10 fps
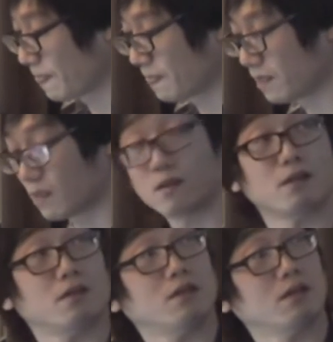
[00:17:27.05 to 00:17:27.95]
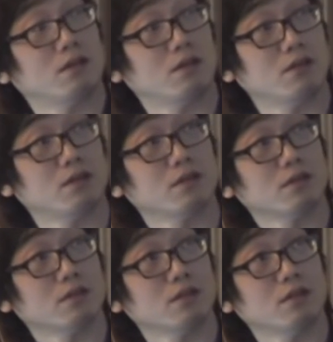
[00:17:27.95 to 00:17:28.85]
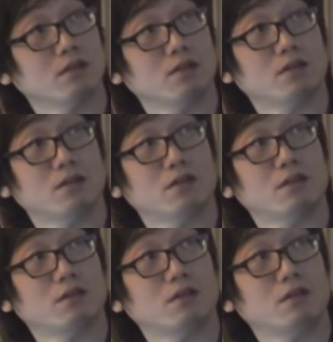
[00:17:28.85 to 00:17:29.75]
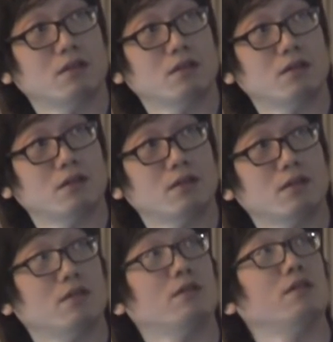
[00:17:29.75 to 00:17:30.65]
No one is speaking in this clip.